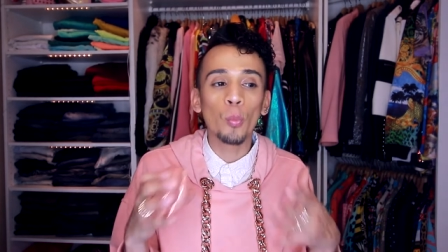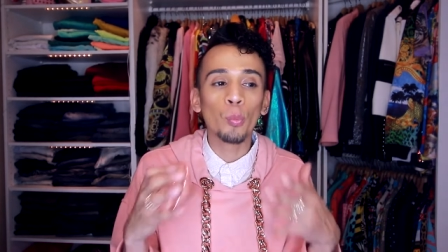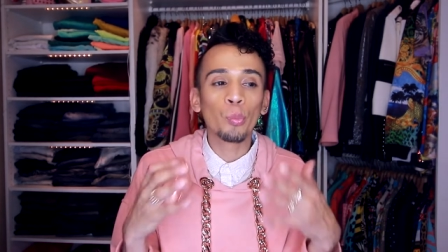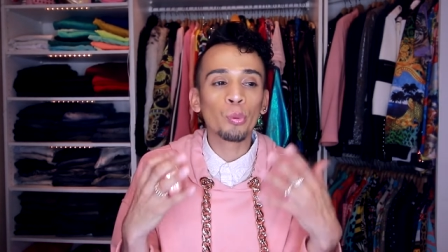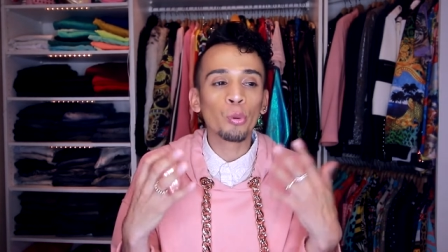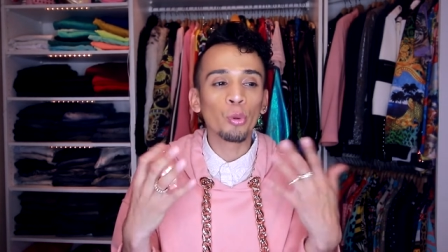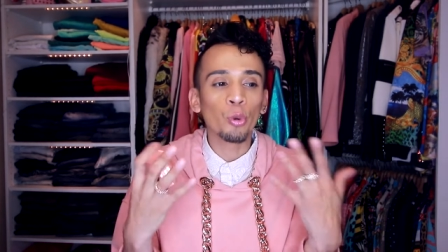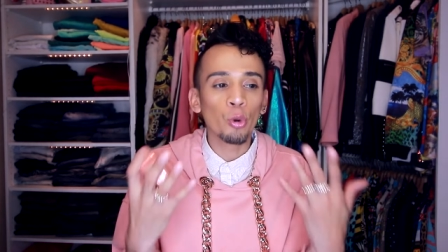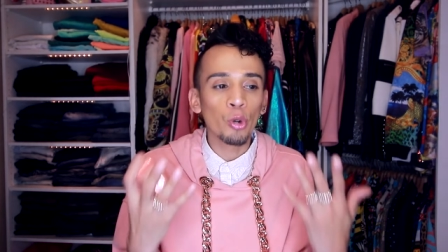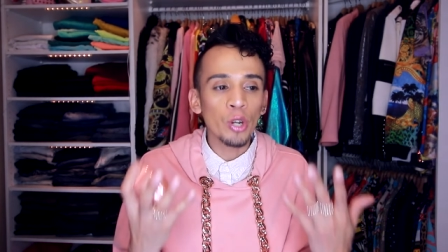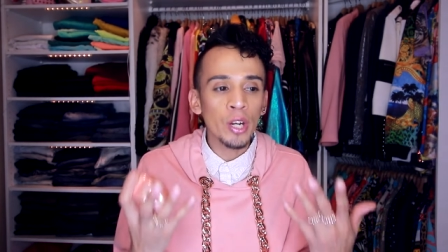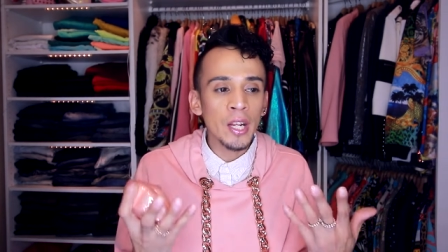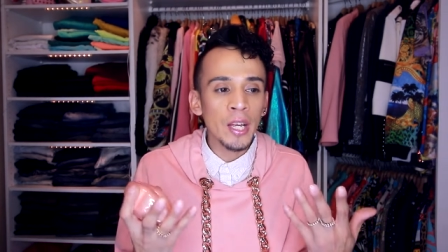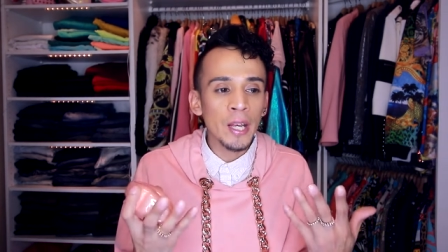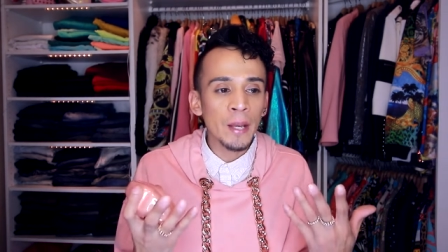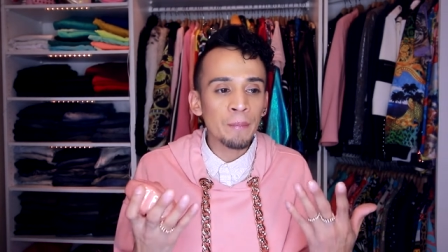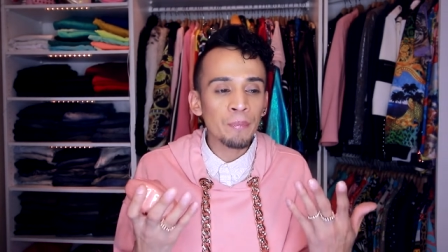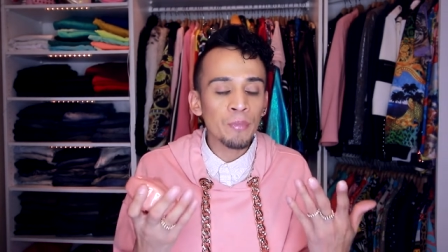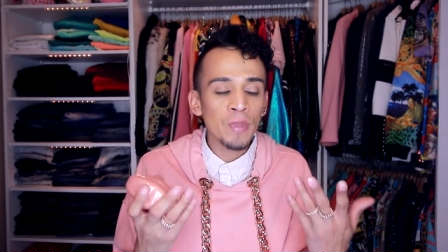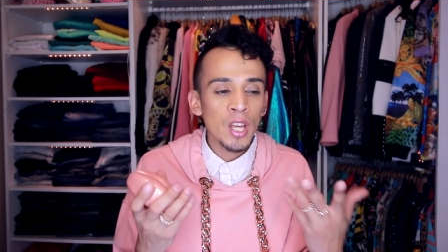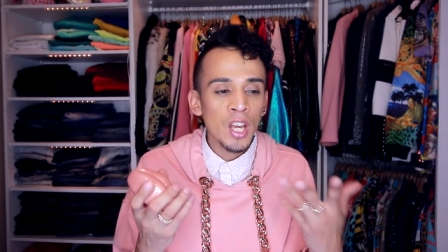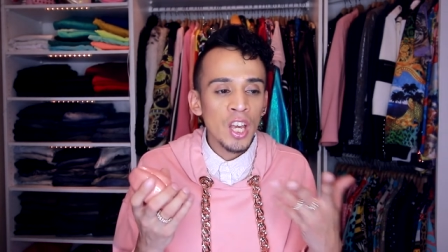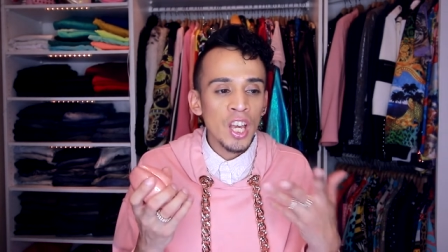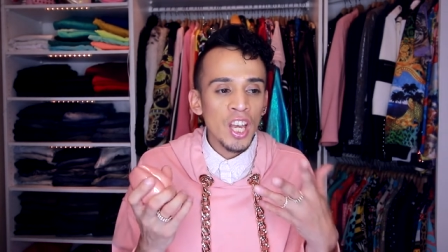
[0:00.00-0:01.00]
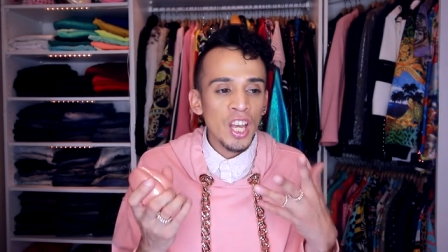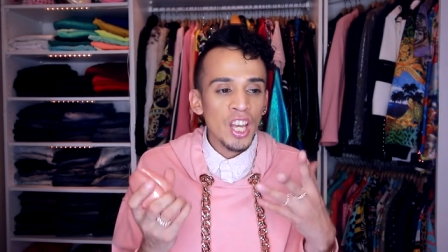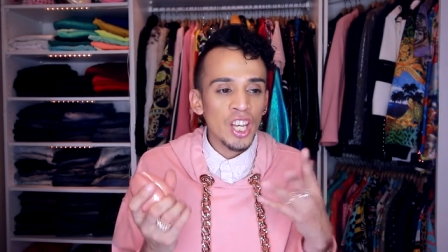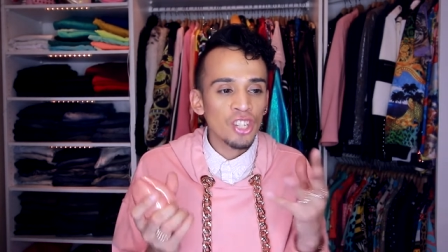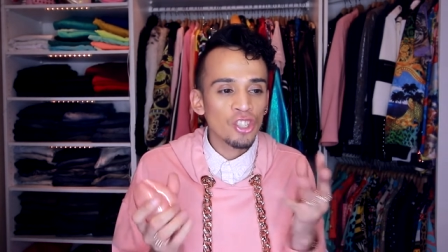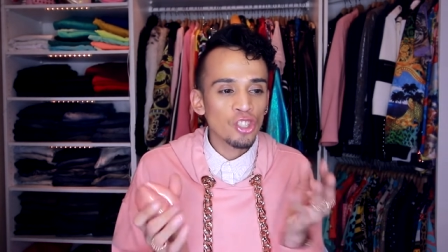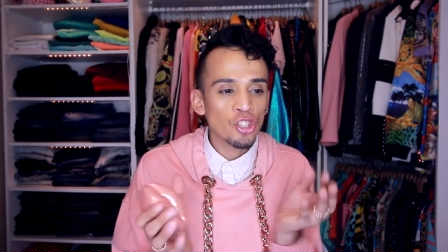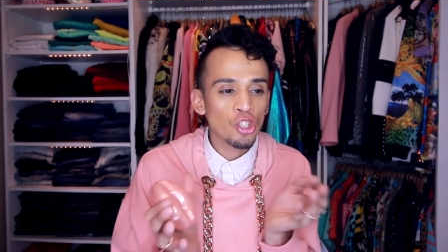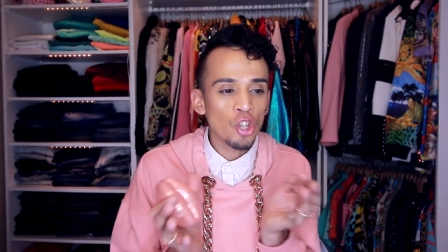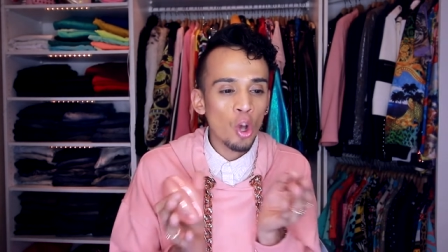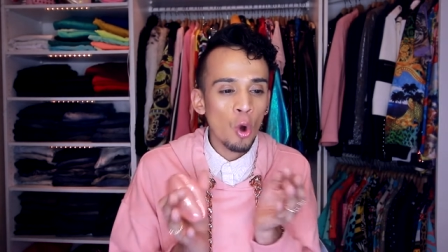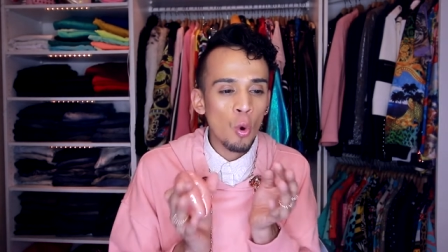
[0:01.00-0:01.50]
pretty. It's
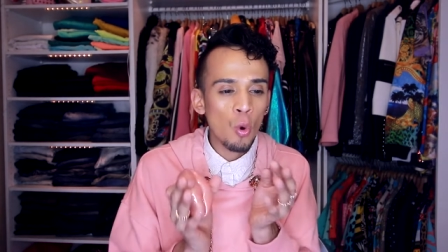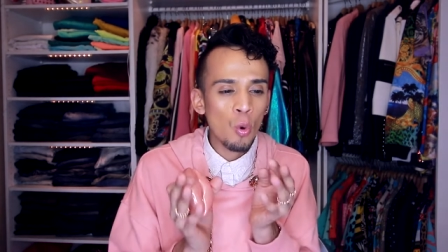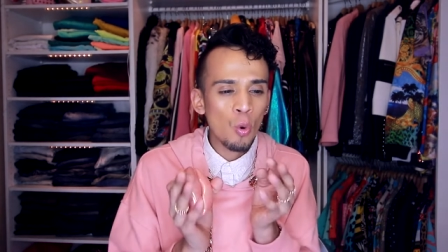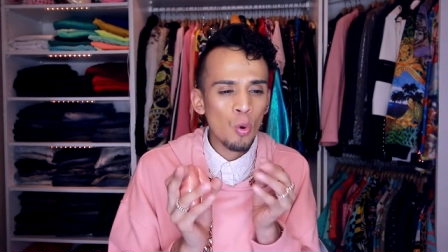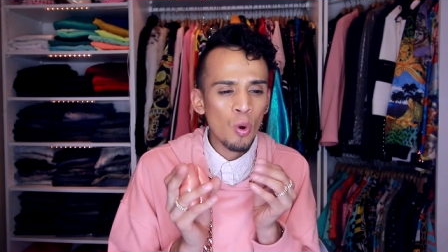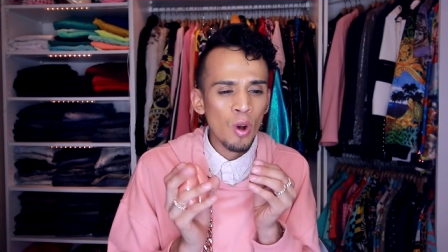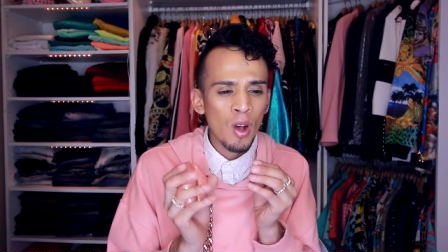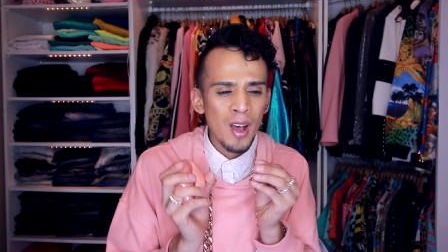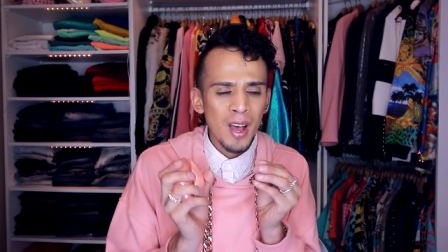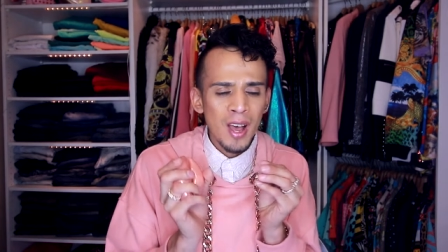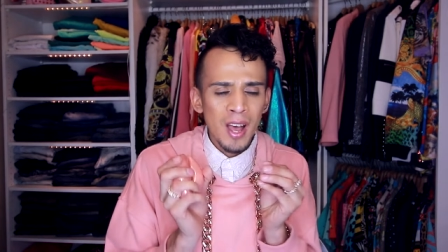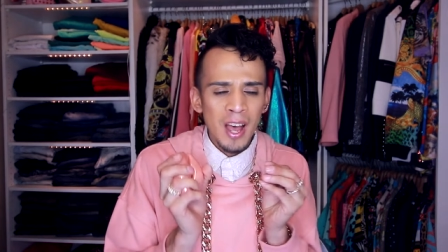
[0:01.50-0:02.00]
so,